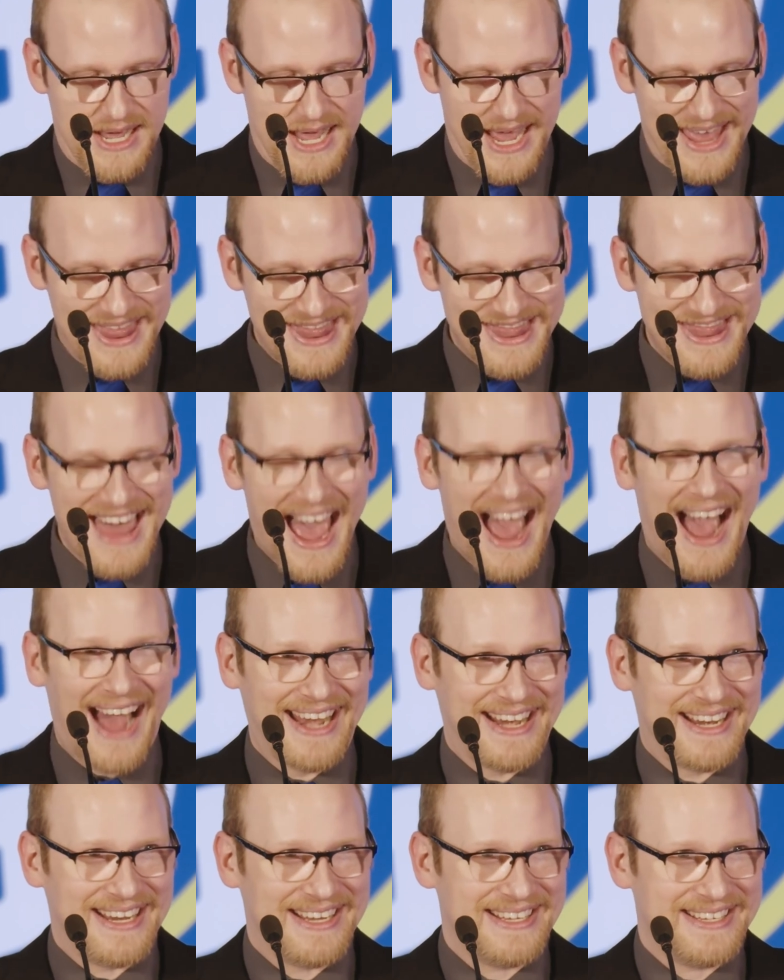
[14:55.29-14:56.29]
And
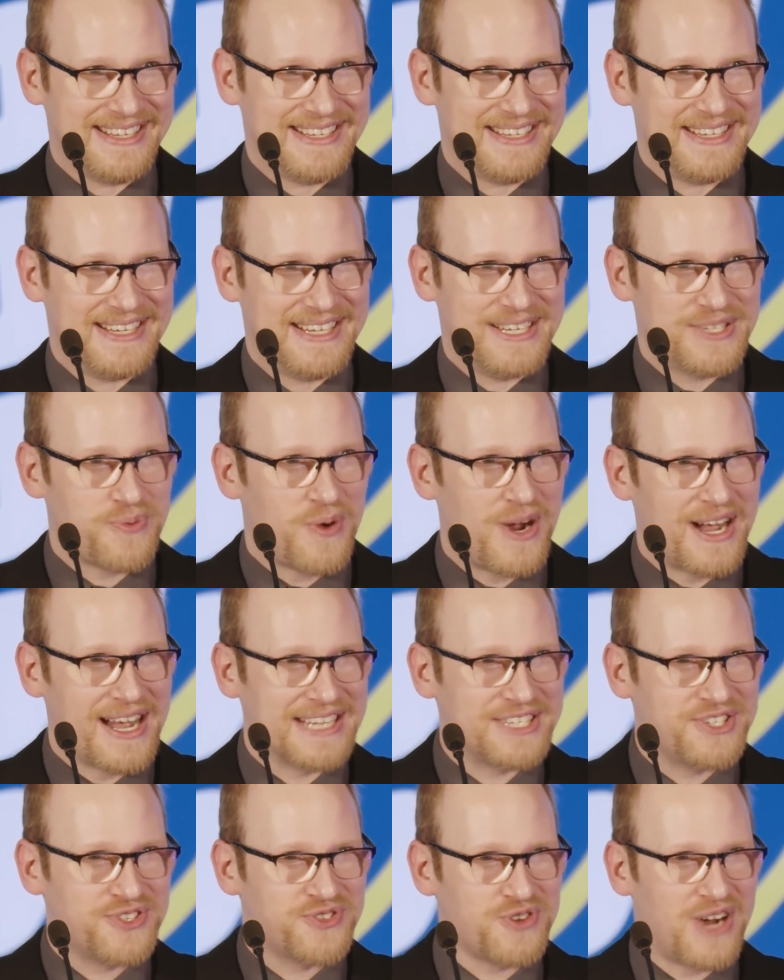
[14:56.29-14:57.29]
that is why I
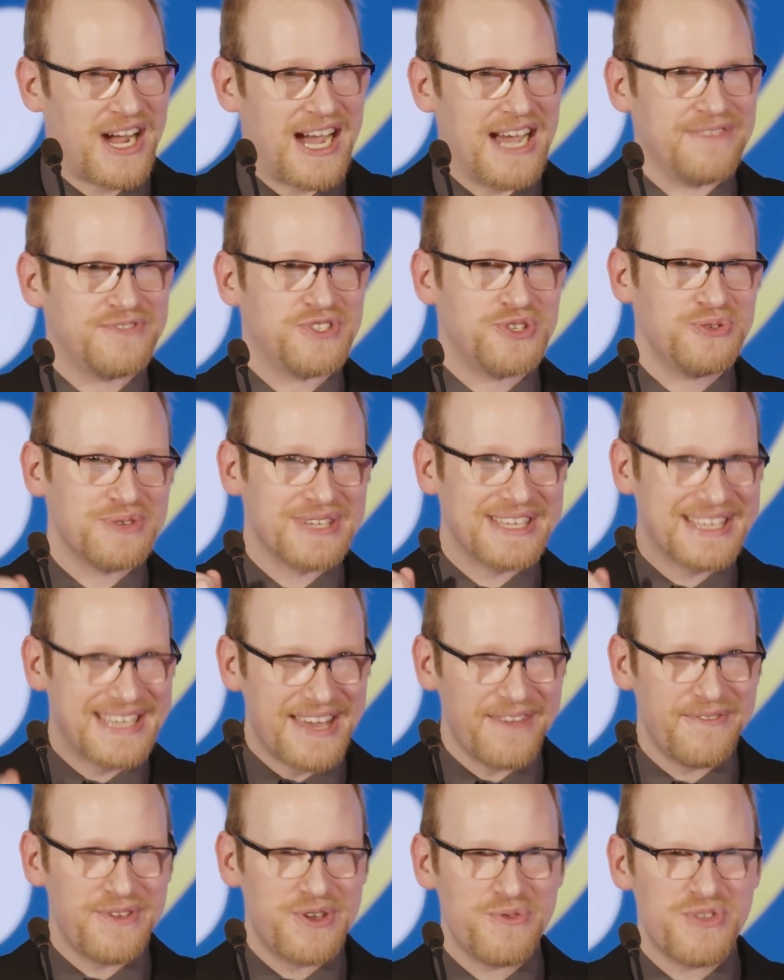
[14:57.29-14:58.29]
strive to
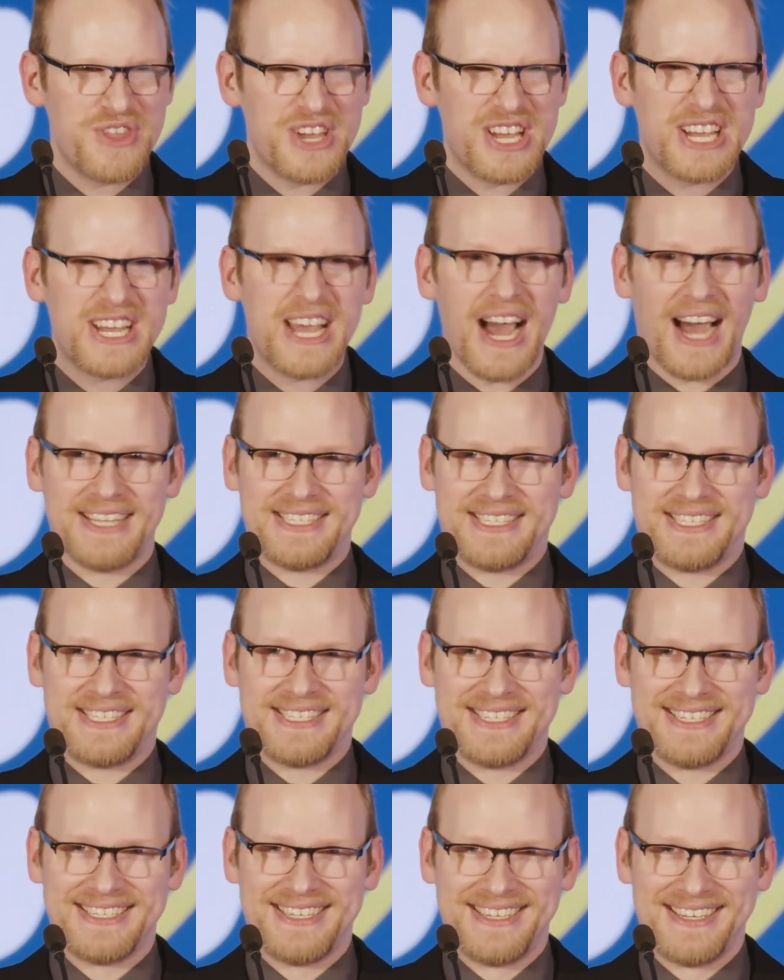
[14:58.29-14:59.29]
give you the
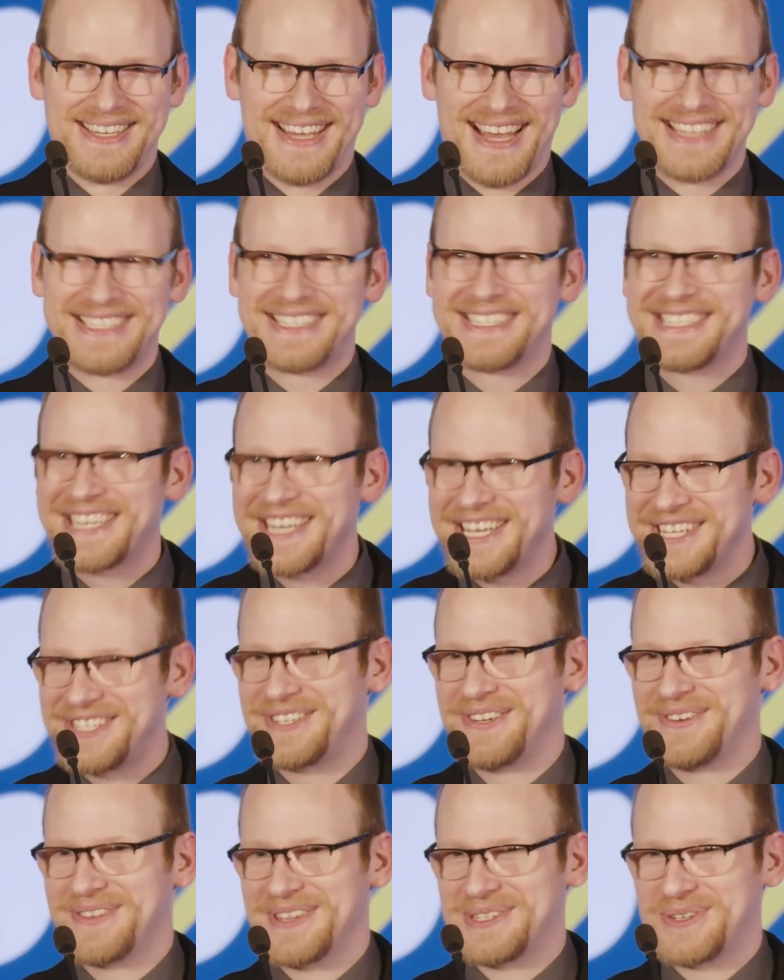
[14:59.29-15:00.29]
guts and
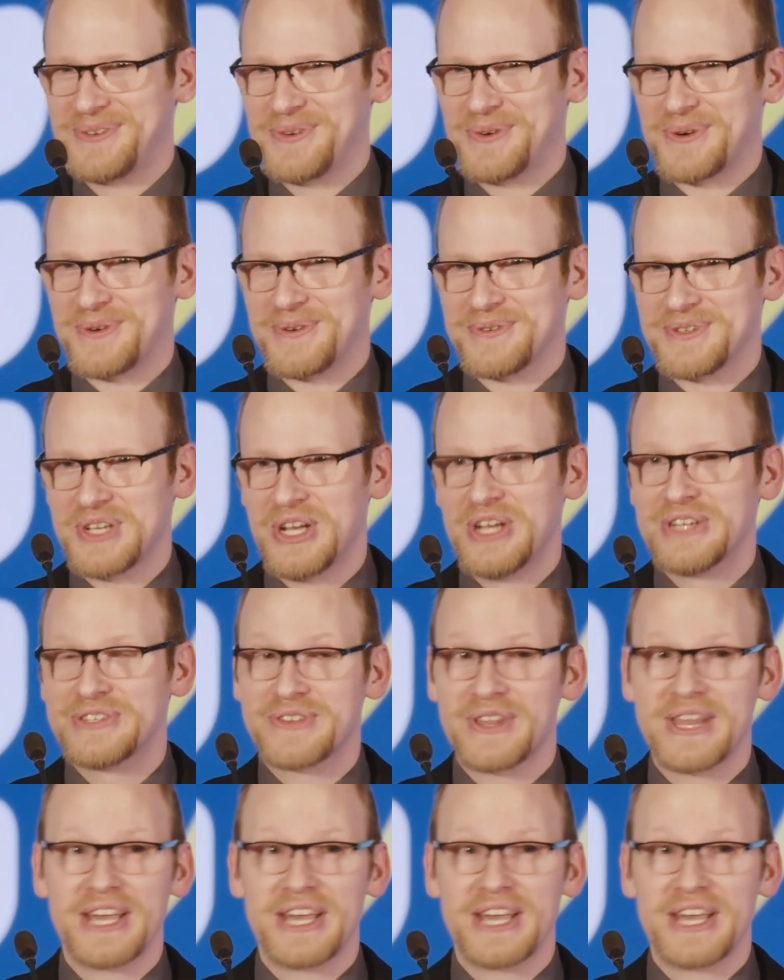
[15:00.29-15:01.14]
teach you the tools so